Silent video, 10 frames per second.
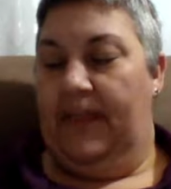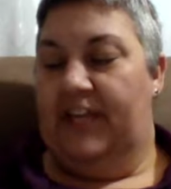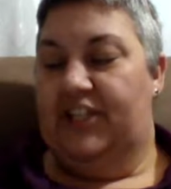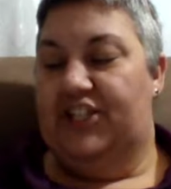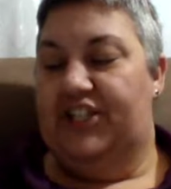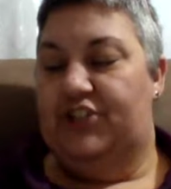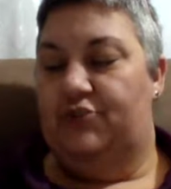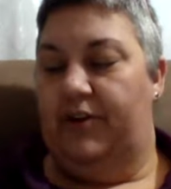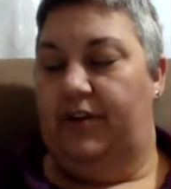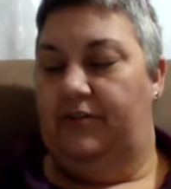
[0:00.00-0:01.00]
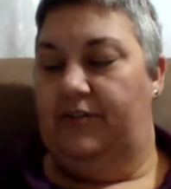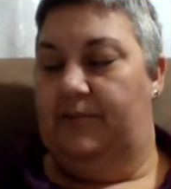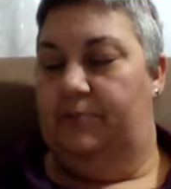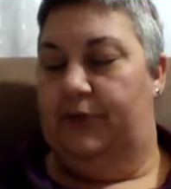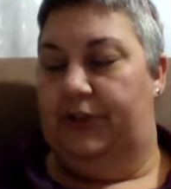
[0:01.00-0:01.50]
She struggled
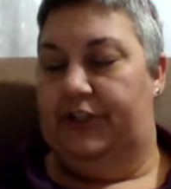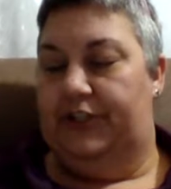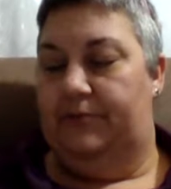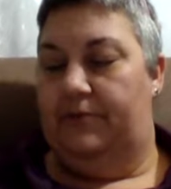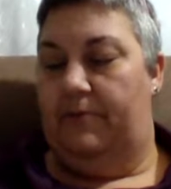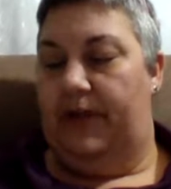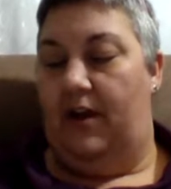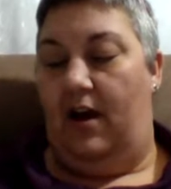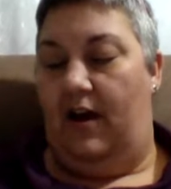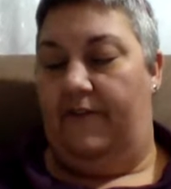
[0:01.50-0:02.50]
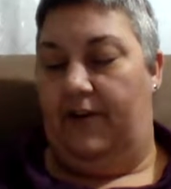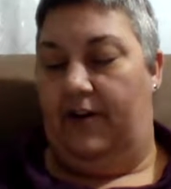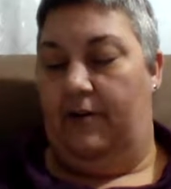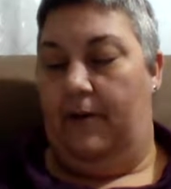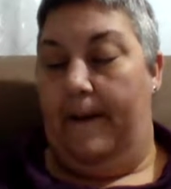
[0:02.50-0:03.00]
to push me off
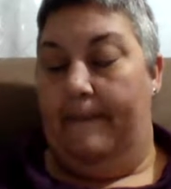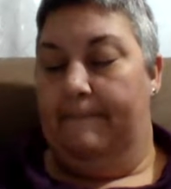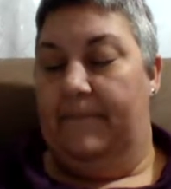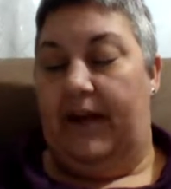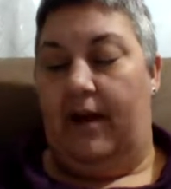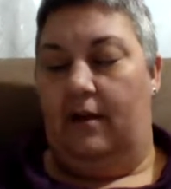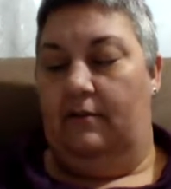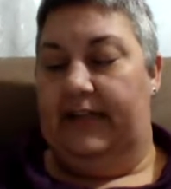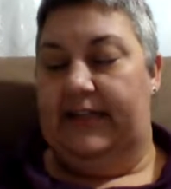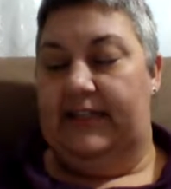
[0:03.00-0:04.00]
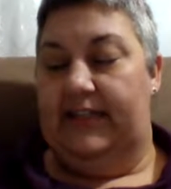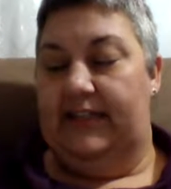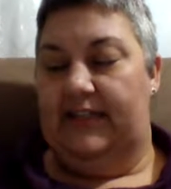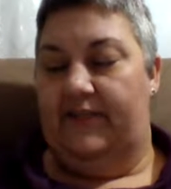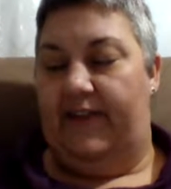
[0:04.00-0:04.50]
her, but I only
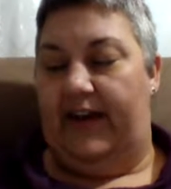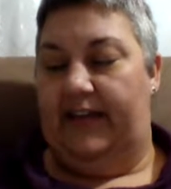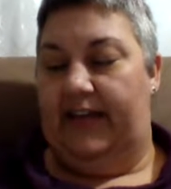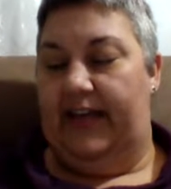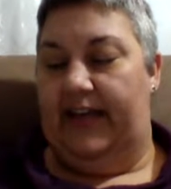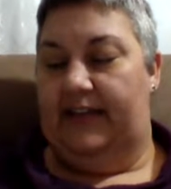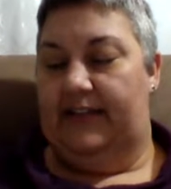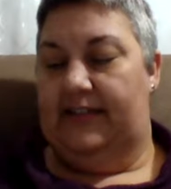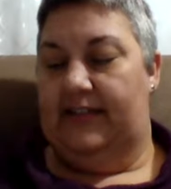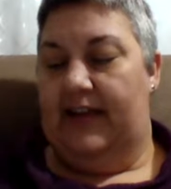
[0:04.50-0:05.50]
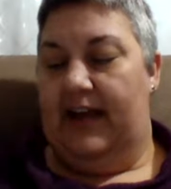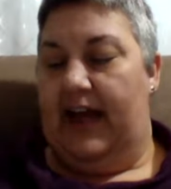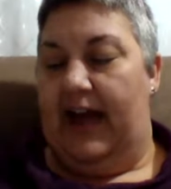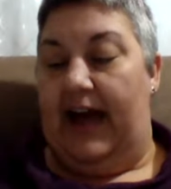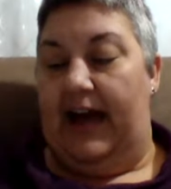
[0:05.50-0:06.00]
intensified the kiss.
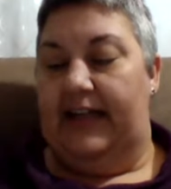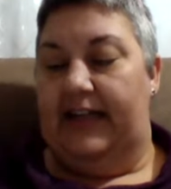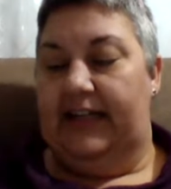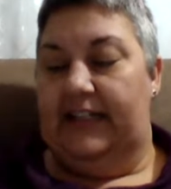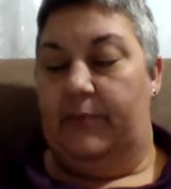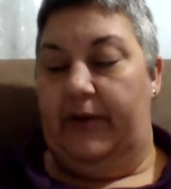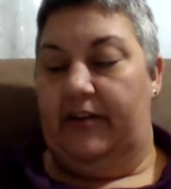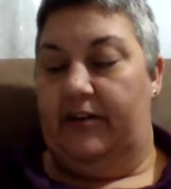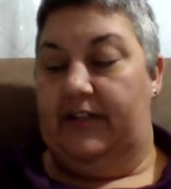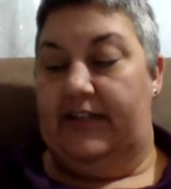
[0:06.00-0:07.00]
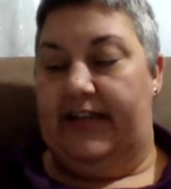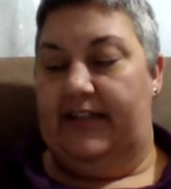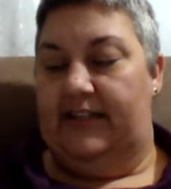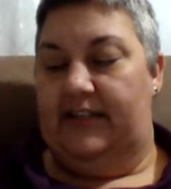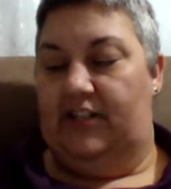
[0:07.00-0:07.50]
I didn't expect her to
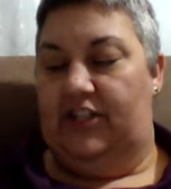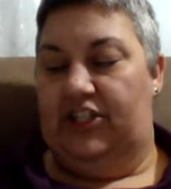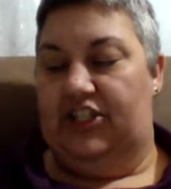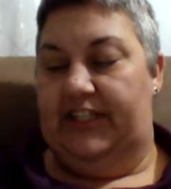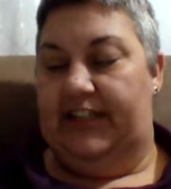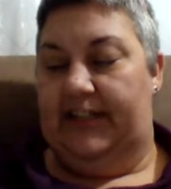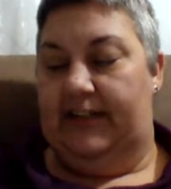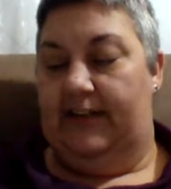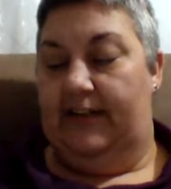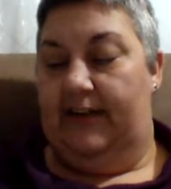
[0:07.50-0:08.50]
taste as good as she did.